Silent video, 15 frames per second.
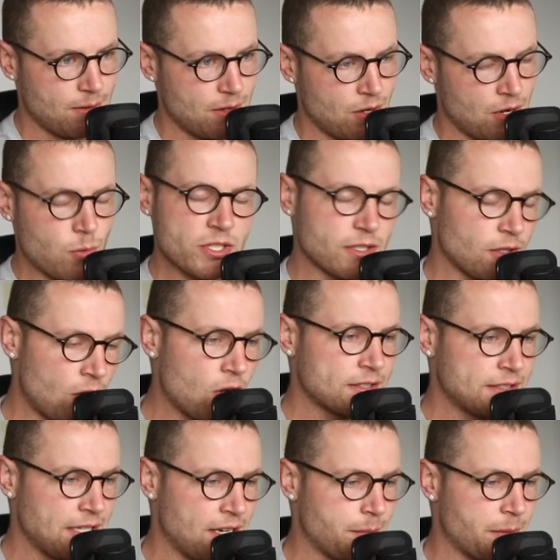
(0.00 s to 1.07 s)
I wasn't locked
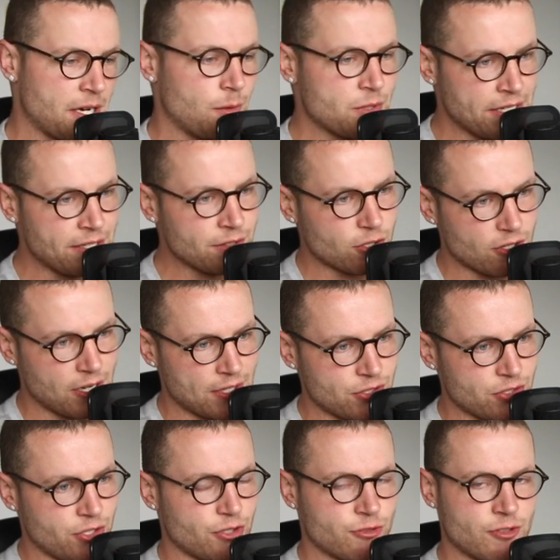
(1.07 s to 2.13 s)
down, but I was in
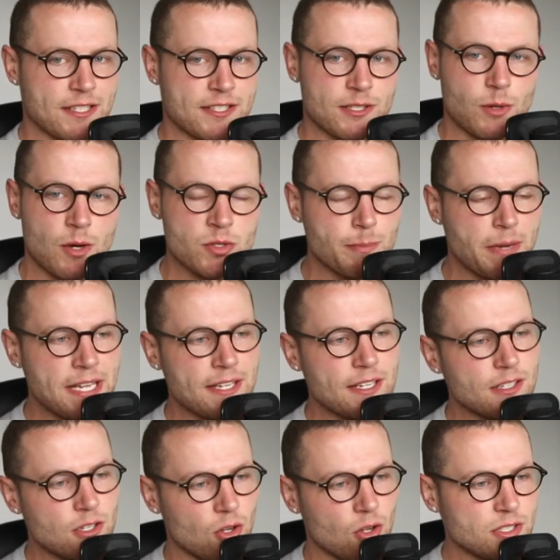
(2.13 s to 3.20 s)
Christchurch, right? So I was making
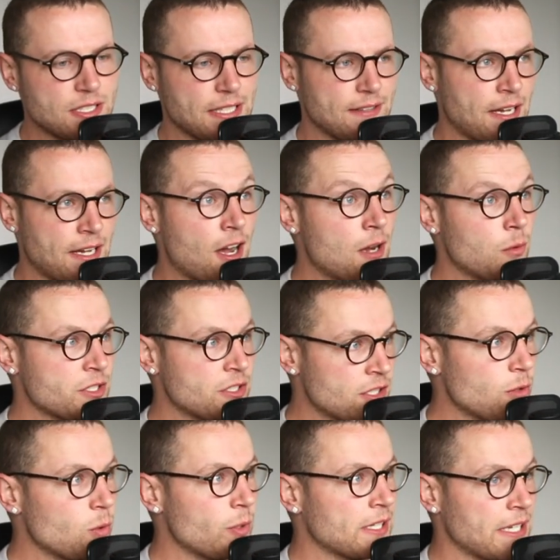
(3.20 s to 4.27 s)
content that I was
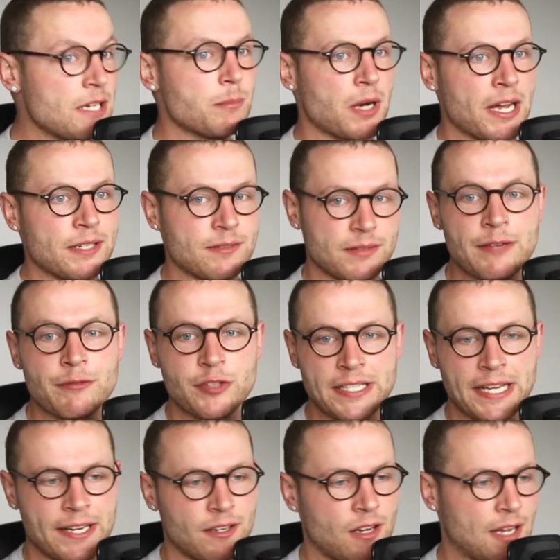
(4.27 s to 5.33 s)
doing in my
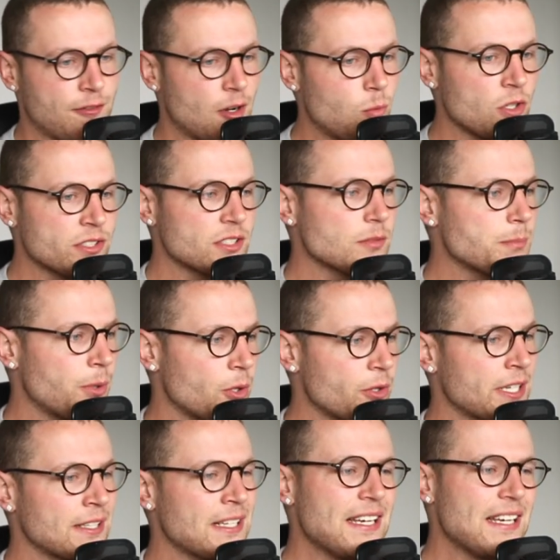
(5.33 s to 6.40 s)
everyday life. I wasn't
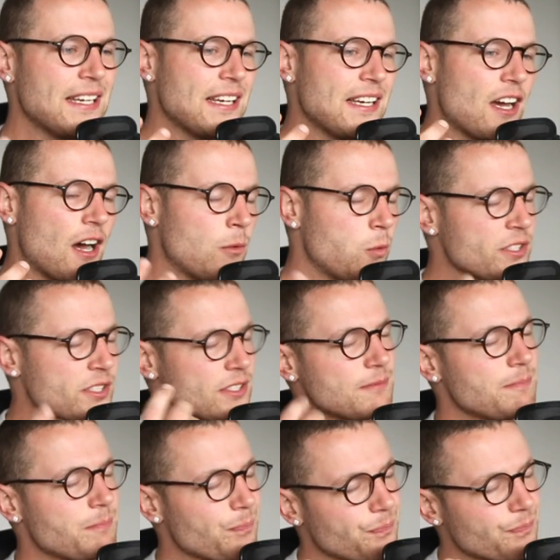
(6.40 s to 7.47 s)
putting, I wasn't,
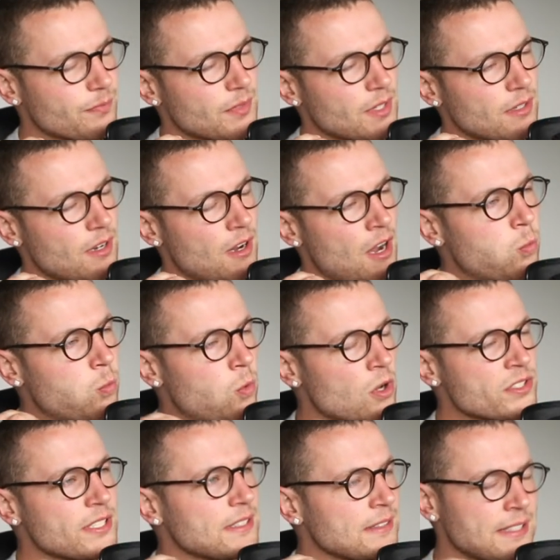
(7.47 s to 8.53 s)
I
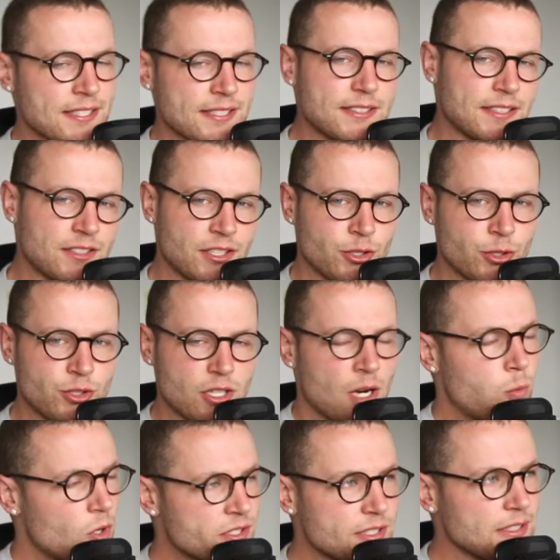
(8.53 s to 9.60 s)
wasn't listening to YouTube. I
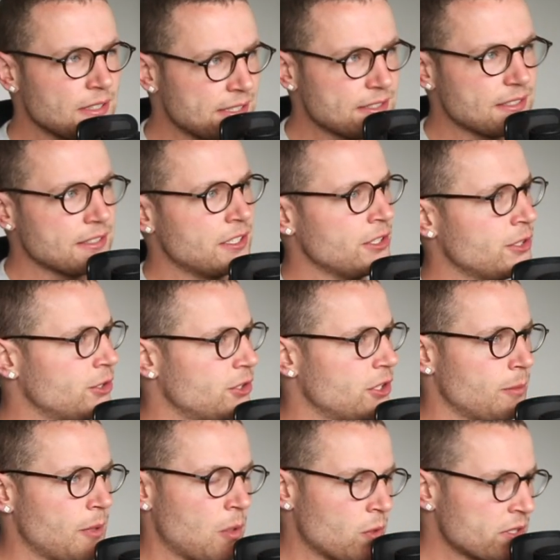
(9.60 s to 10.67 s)
wasn't listening to YouTube.
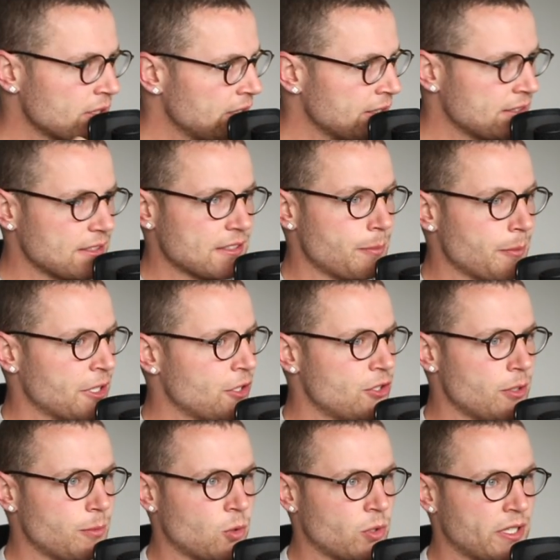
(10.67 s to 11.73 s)
I wasn't listening to my
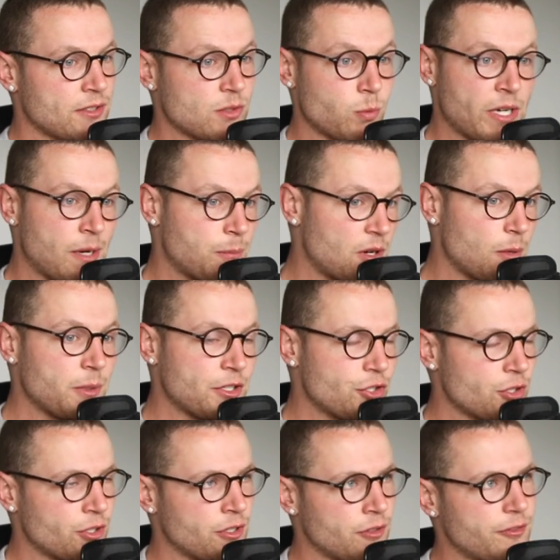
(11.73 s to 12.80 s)
YouTube audience when I probably
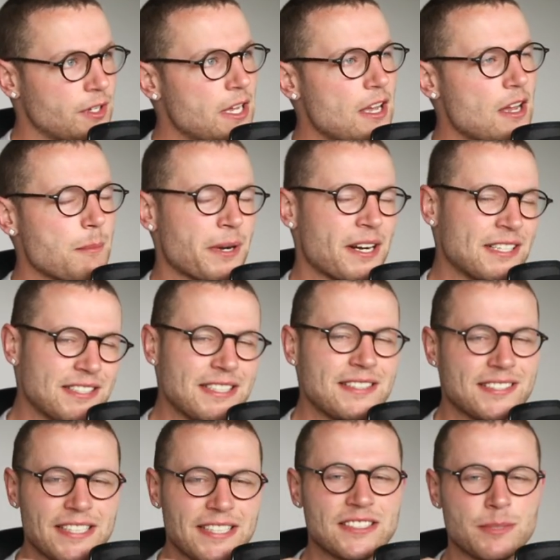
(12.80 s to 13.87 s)
should have. But I did
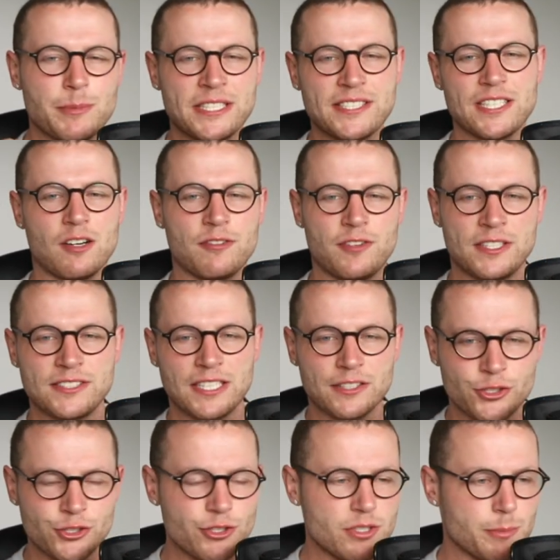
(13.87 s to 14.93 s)
stick to myself. I stuck
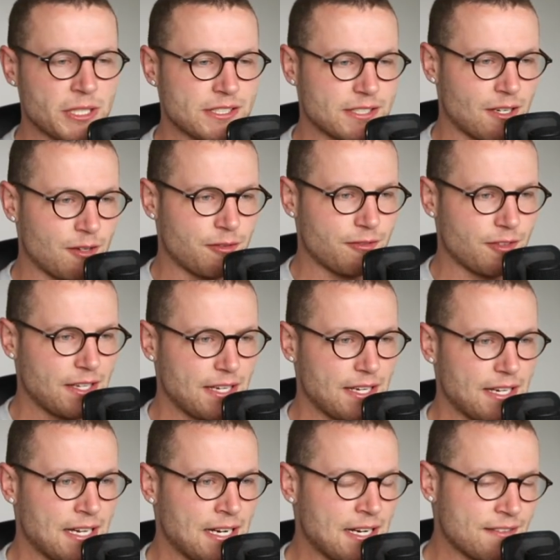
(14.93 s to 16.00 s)
true to myself.
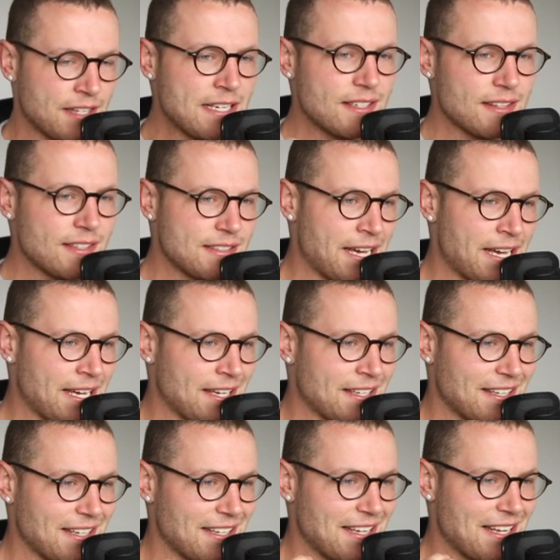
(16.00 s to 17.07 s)
And at the end of the day,
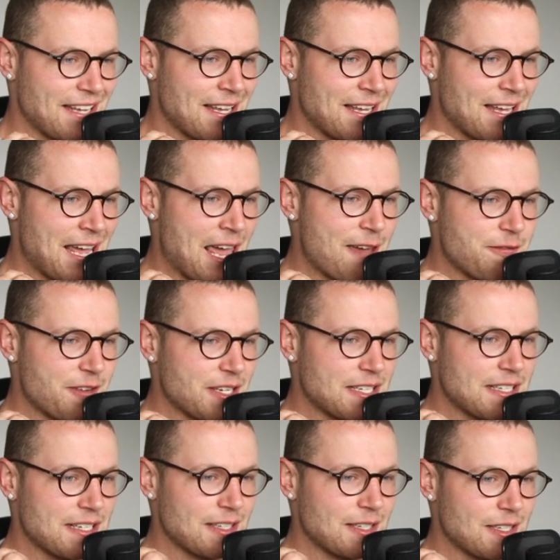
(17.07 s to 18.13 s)
having
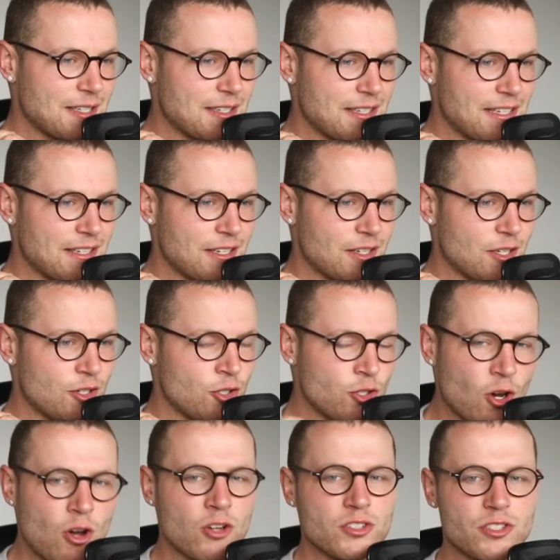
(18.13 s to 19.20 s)

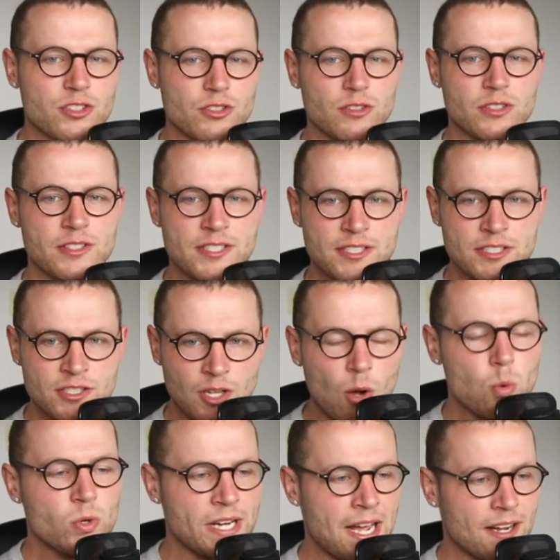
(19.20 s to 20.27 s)
not
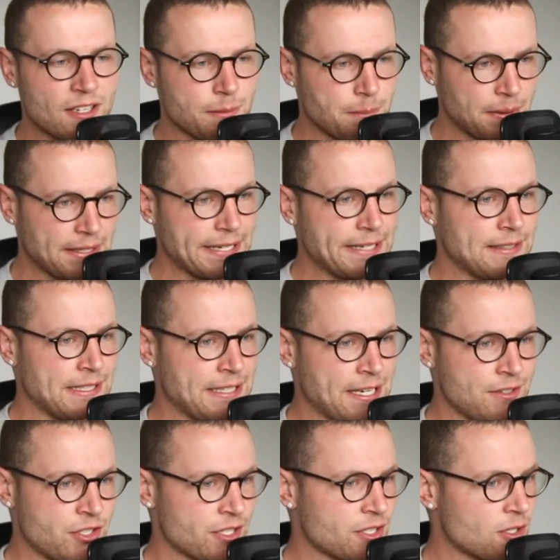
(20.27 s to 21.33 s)
sold out completely and
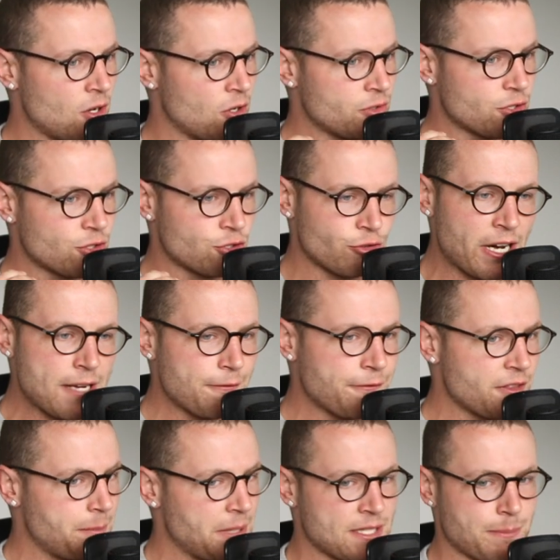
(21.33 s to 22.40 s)
just gone straight for the
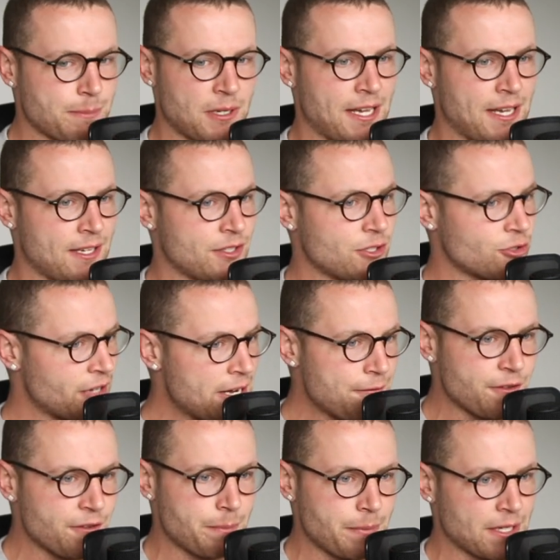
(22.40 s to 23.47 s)
best players, straight for
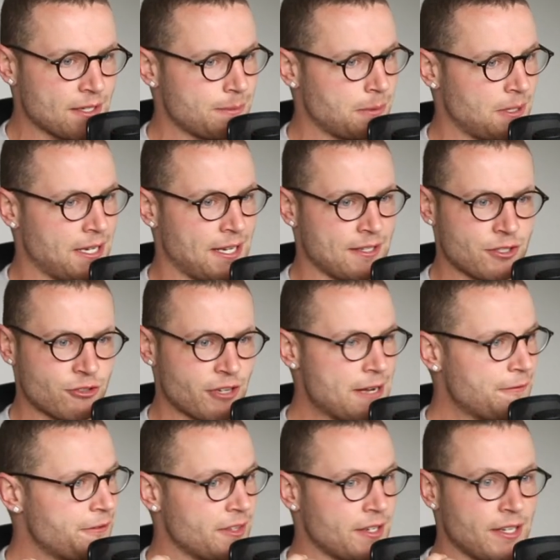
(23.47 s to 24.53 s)
the biggest players, straight
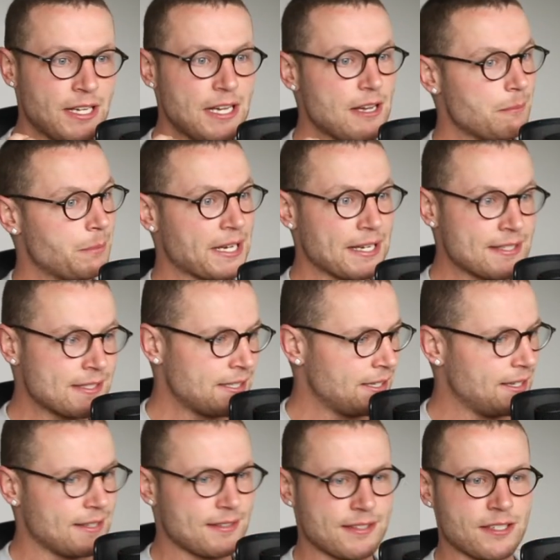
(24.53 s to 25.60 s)
for the biggest
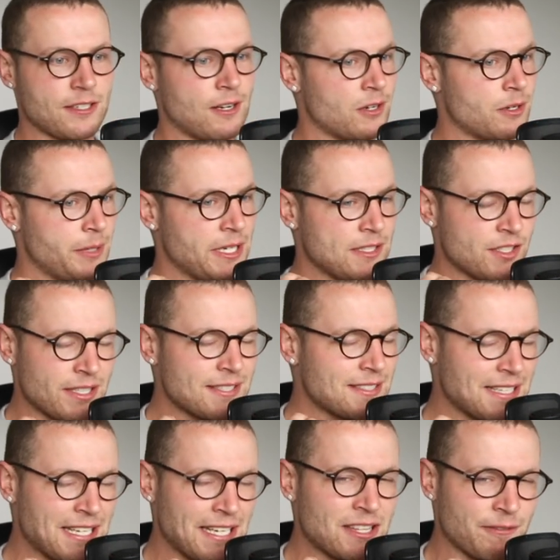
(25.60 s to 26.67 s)
hits, you know what I mean, just to
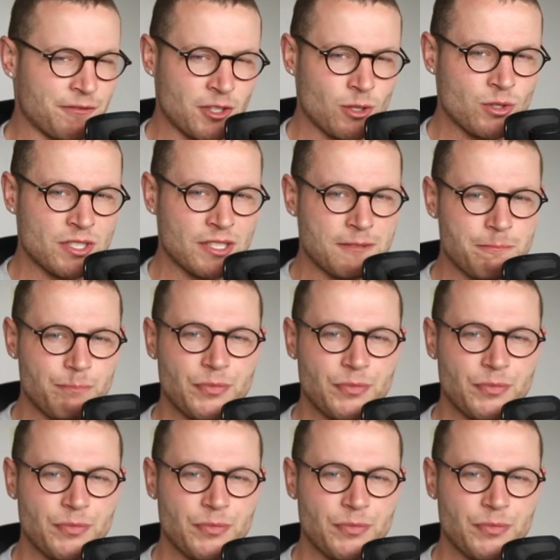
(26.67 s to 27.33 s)
get the views in.